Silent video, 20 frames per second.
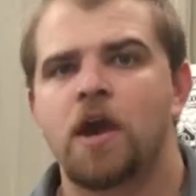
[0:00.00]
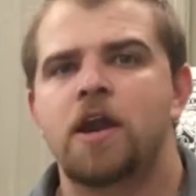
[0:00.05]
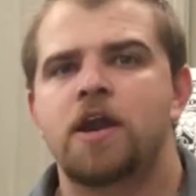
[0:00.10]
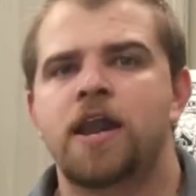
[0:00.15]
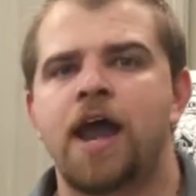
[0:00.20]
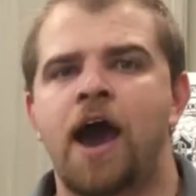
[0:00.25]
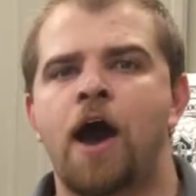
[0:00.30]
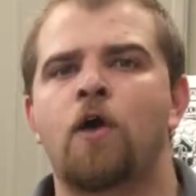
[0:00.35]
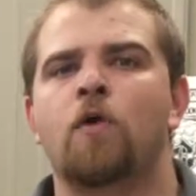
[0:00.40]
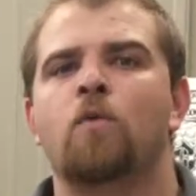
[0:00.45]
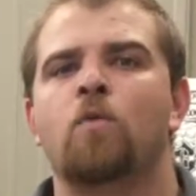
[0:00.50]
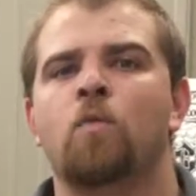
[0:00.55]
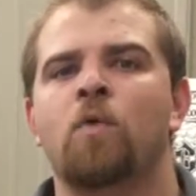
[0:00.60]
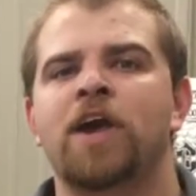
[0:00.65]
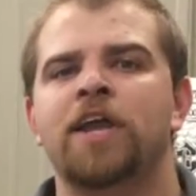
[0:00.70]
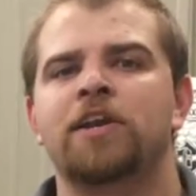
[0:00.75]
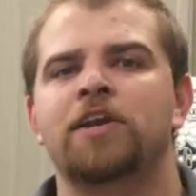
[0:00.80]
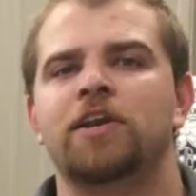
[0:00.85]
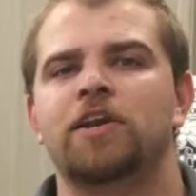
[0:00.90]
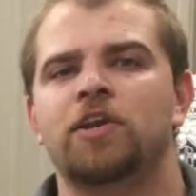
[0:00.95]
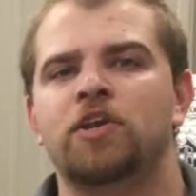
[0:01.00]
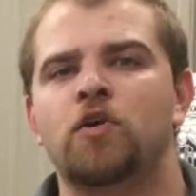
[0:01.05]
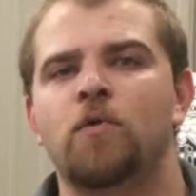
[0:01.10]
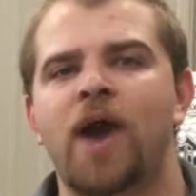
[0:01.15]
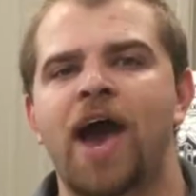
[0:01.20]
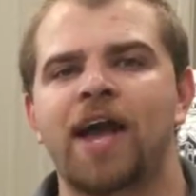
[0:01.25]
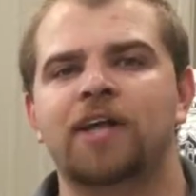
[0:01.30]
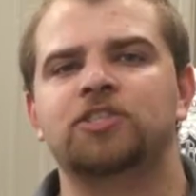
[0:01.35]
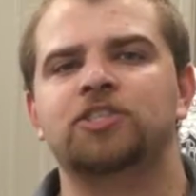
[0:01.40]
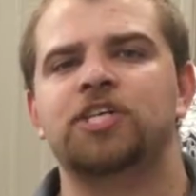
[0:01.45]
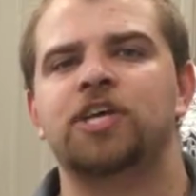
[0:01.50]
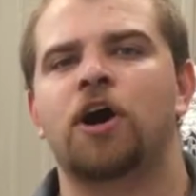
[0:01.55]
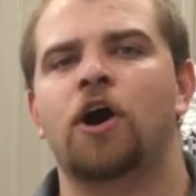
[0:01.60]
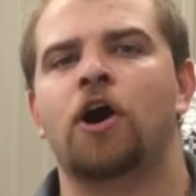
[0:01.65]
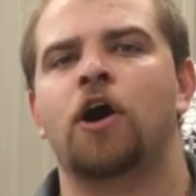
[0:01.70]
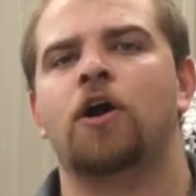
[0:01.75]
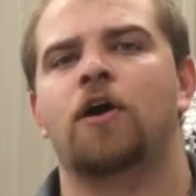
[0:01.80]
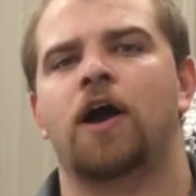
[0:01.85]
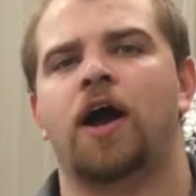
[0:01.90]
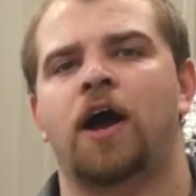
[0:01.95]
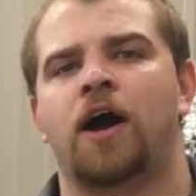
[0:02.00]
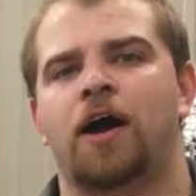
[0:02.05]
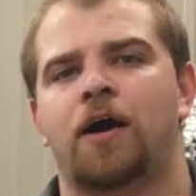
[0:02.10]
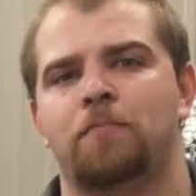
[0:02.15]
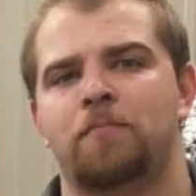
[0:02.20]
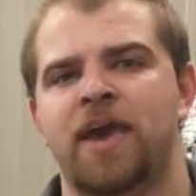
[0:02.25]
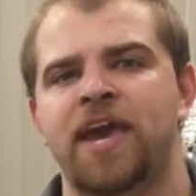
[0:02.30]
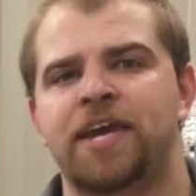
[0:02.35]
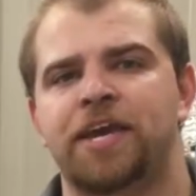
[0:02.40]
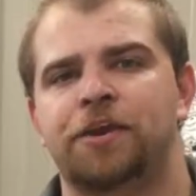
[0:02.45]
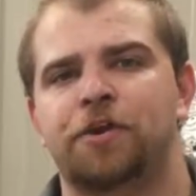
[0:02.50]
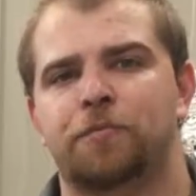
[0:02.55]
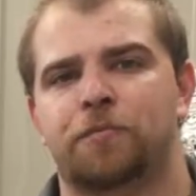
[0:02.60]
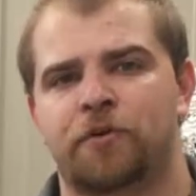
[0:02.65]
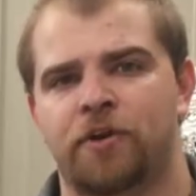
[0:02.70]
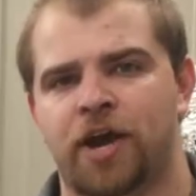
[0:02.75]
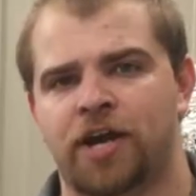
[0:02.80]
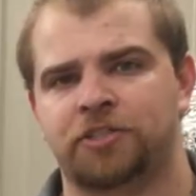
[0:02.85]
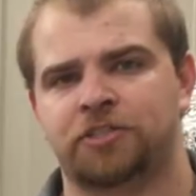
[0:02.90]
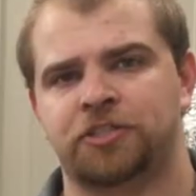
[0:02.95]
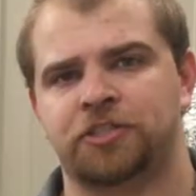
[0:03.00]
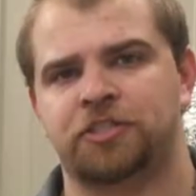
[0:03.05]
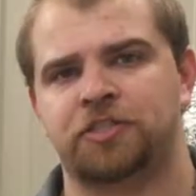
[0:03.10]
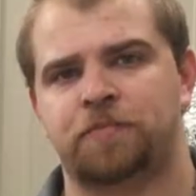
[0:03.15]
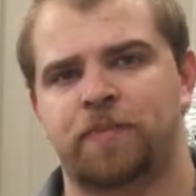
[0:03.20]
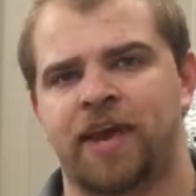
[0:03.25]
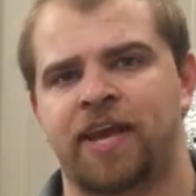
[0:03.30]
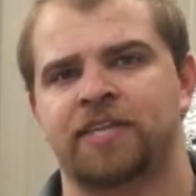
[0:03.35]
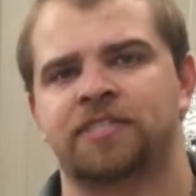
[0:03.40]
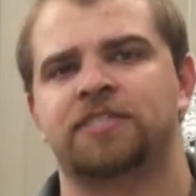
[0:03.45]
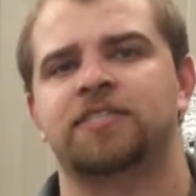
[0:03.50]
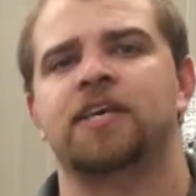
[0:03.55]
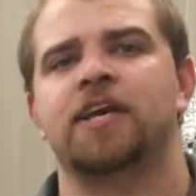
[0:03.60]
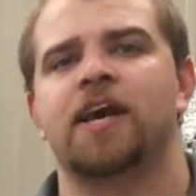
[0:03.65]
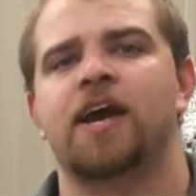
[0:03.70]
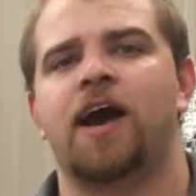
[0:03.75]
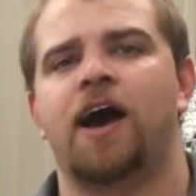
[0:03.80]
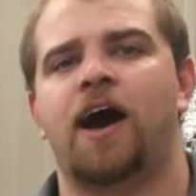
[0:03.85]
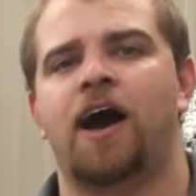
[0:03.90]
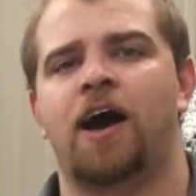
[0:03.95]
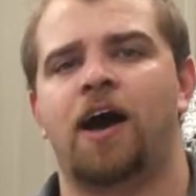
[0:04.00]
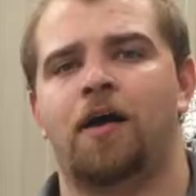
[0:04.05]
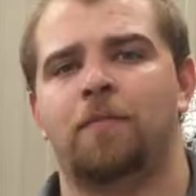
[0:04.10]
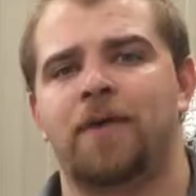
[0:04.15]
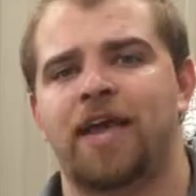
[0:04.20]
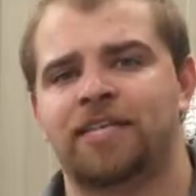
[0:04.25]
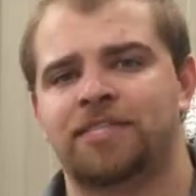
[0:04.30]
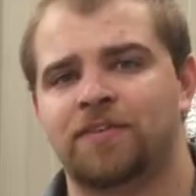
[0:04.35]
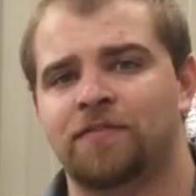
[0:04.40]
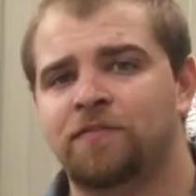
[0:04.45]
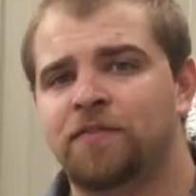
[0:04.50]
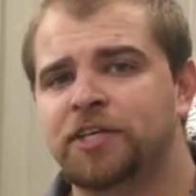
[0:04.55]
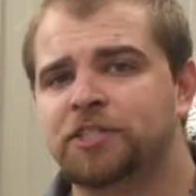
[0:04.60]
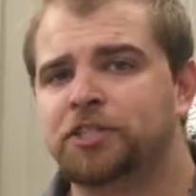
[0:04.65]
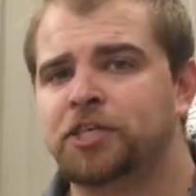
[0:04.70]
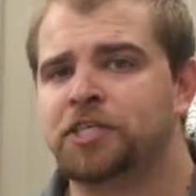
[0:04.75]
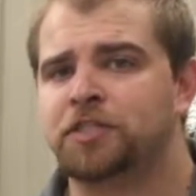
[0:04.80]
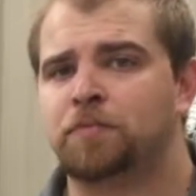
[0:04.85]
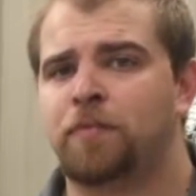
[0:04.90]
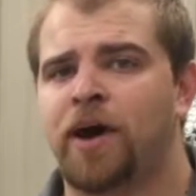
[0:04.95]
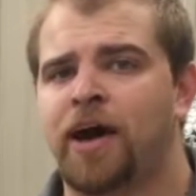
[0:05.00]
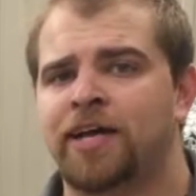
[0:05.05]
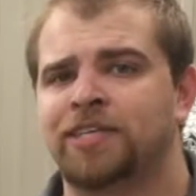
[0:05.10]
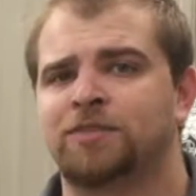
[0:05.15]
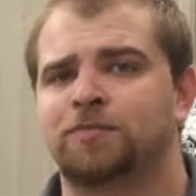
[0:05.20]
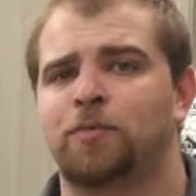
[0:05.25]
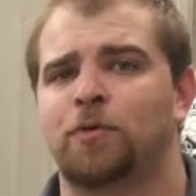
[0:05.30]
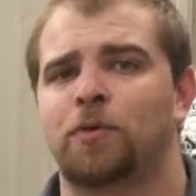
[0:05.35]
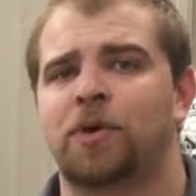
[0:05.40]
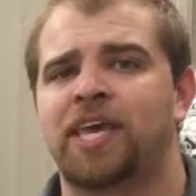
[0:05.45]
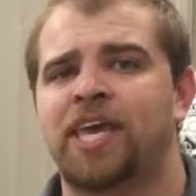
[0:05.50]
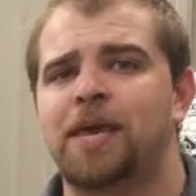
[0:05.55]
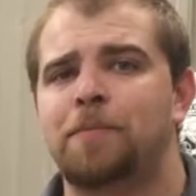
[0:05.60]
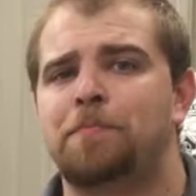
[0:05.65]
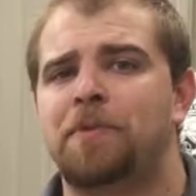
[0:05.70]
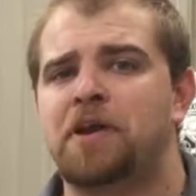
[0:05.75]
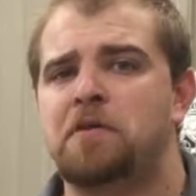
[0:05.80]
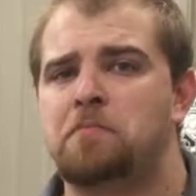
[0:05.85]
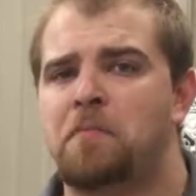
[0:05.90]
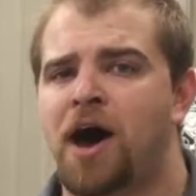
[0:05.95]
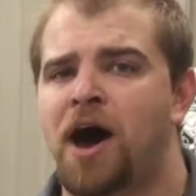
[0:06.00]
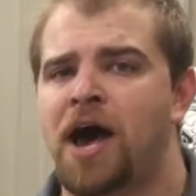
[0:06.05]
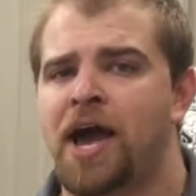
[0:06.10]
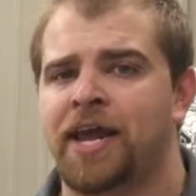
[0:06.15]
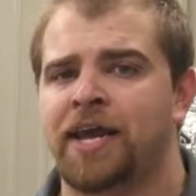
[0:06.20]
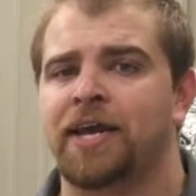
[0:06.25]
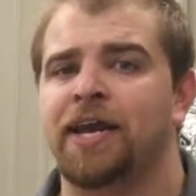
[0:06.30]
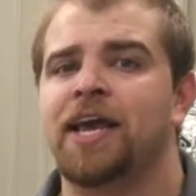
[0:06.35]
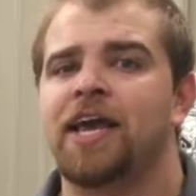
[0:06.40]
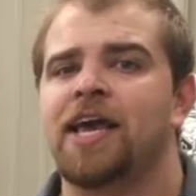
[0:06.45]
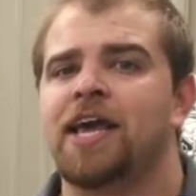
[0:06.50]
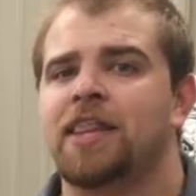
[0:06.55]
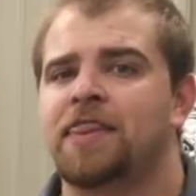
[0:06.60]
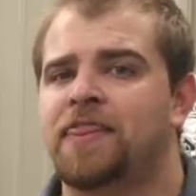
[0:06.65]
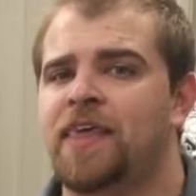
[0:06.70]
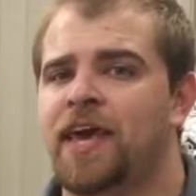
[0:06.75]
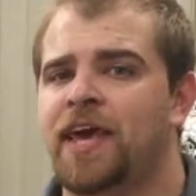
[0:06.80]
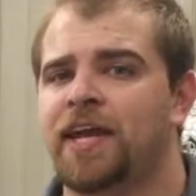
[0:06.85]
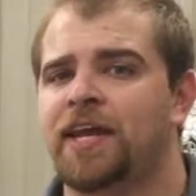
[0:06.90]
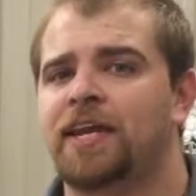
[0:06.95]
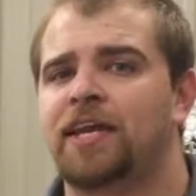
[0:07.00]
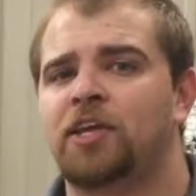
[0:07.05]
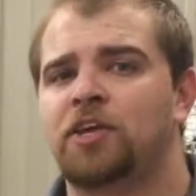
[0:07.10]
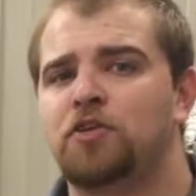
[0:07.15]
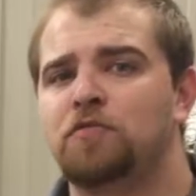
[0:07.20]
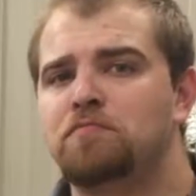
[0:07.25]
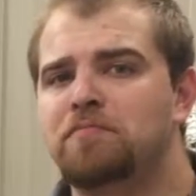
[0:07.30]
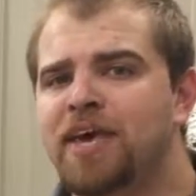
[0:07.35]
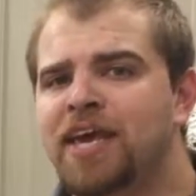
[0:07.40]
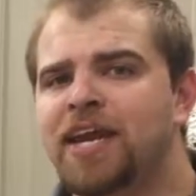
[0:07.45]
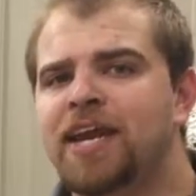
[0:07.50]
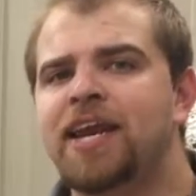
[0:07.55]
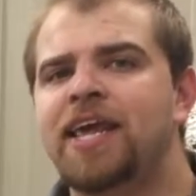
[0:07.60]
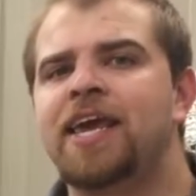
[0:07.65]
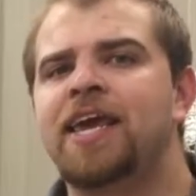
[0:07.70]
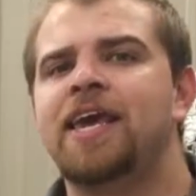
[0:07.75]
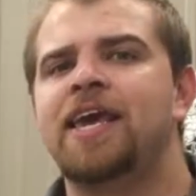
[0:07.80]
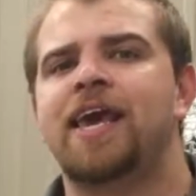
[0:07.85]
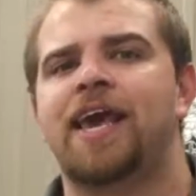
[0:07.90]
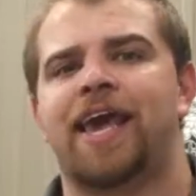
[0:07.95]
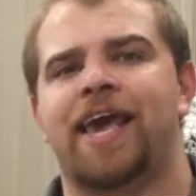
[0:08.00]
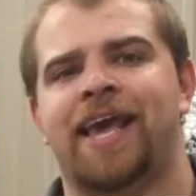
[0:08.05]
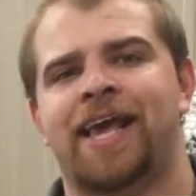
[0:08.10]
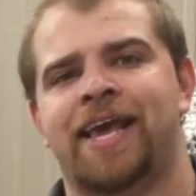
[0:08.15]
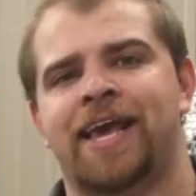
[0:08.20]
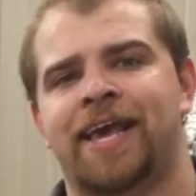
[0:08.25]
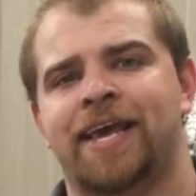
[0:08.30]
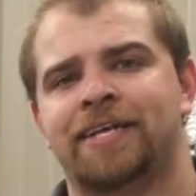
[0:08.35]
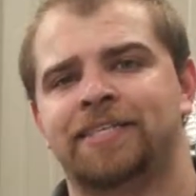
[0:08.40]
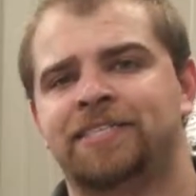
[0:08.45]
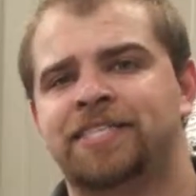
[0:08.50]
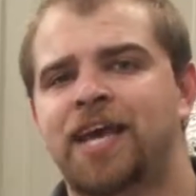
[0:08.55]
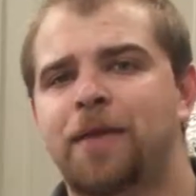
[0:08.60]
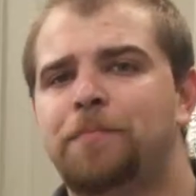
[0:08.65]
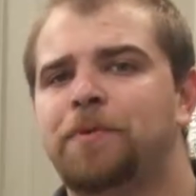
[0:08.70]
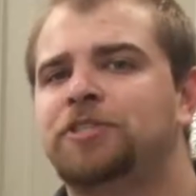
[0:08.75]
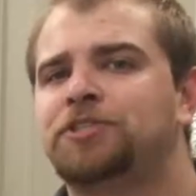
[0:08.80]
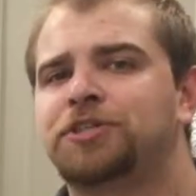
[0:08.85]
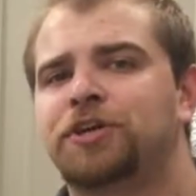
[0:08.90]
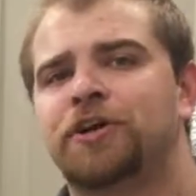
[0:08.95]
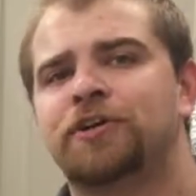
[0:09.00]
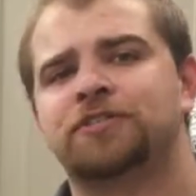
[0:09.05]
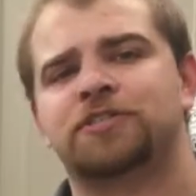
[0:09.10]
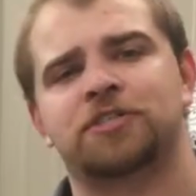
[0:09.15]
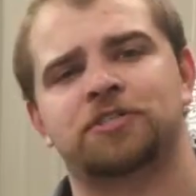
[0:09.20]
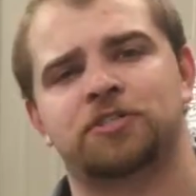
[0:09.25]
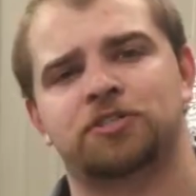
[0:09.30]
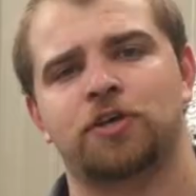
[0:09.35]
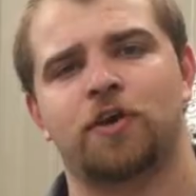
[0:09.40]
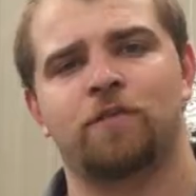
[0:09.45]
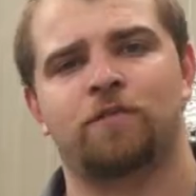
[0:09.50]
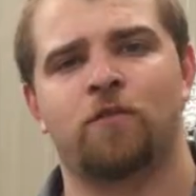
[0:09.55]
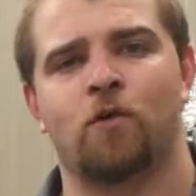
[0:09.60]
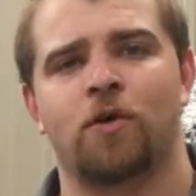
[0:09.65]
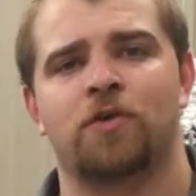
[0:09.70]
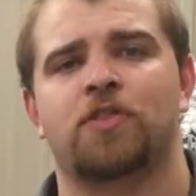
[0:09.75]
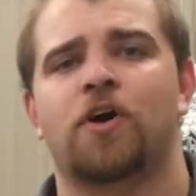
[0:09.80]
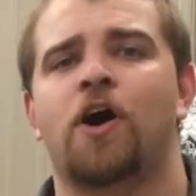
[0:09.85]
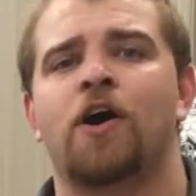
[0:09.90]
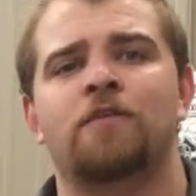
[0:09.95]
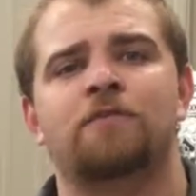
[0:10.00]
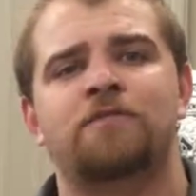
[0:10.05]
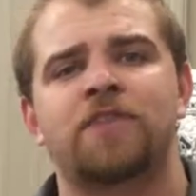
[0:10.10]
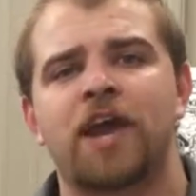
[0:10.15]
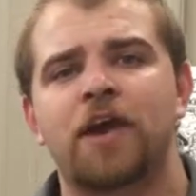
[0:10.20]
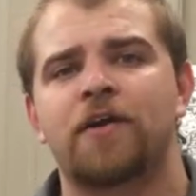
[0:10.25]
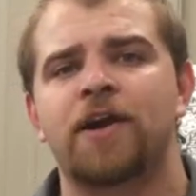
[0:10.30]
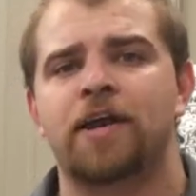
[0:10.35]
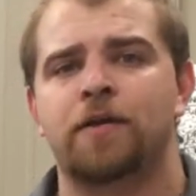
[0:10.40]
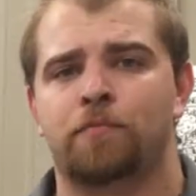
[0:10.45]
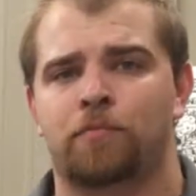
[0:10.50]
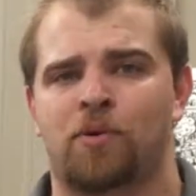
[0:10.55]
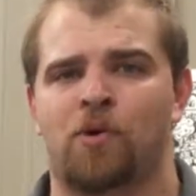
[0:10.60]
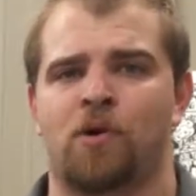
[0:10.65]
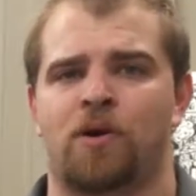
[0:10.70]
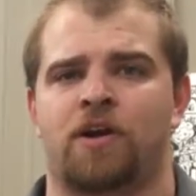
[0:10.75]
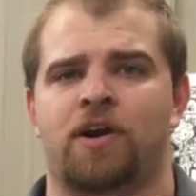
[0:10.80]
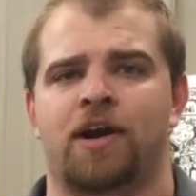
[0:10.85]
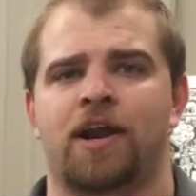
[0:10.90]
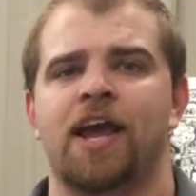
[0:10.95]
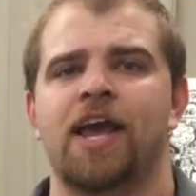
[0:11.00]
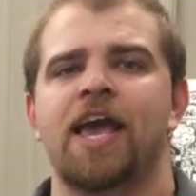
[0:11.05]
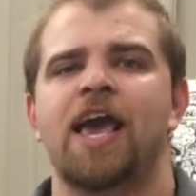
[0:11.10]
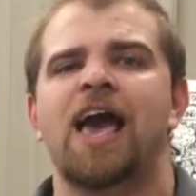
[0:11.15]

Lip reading: Now, when you actually are making your production space as efficient as possible, keep in mind that humidity and temperatures and so forth are very important.